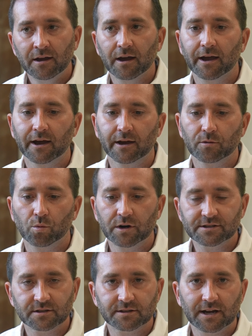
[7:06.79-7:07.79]
And what
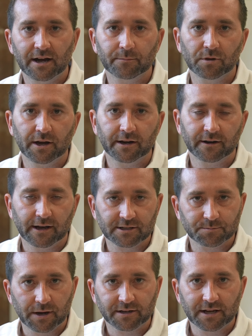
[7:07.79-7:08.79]
is the timeline and
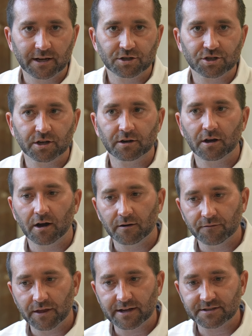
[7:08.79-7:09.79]
expectation of that